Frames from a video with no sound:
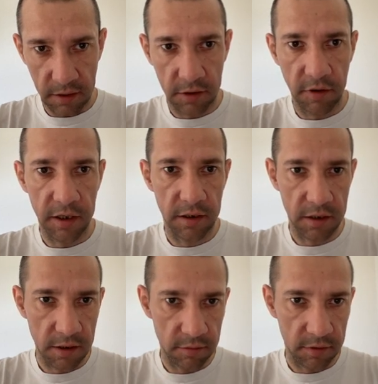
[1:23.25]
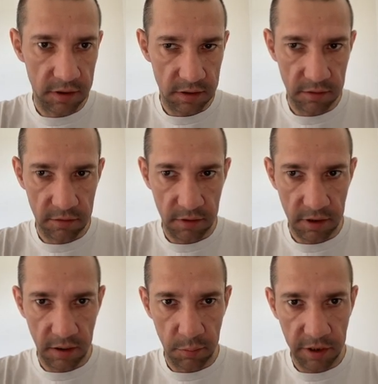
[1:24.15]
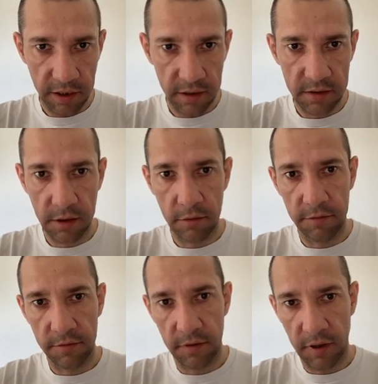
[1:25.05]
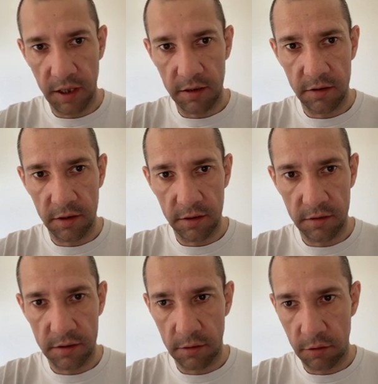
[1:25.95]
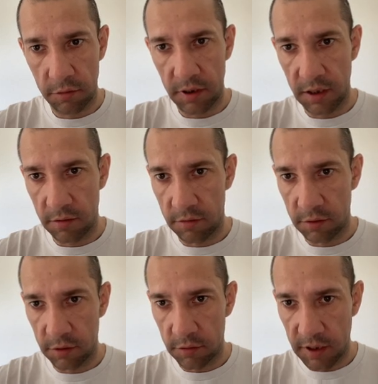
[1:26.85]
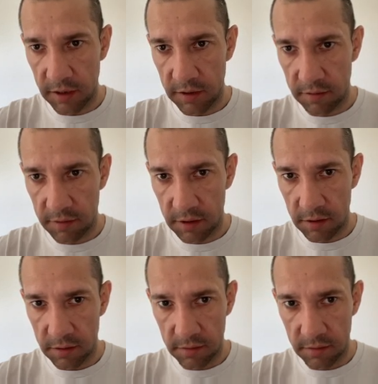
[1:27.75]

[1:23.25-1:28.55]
create accounts on API instead of creating it slowly on UI level